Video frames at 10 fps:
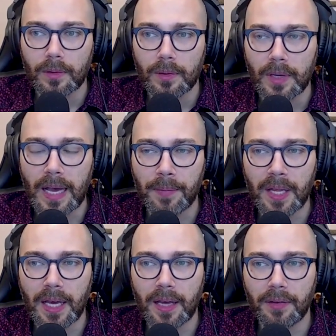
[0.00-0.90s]
Yeah, I mean,
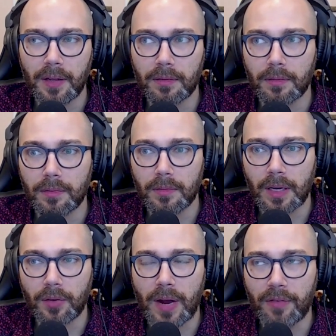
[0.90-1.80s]
that
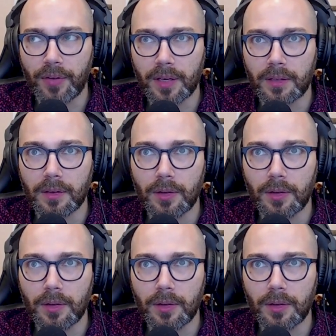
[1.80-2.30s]
graphic,